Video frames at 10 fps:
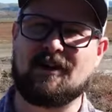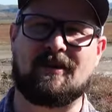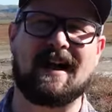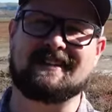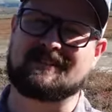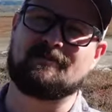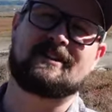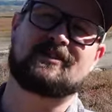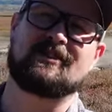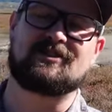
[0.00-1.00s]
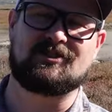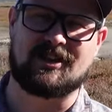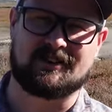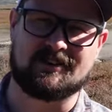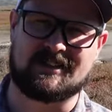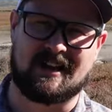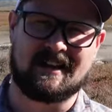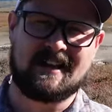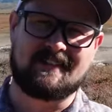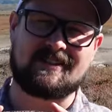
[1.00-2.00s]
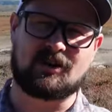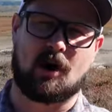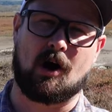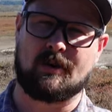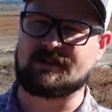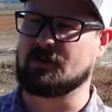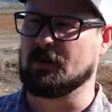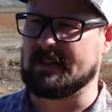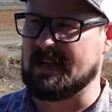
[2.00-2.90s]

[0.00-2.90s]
right? So make sure that you check those out. These are always cool to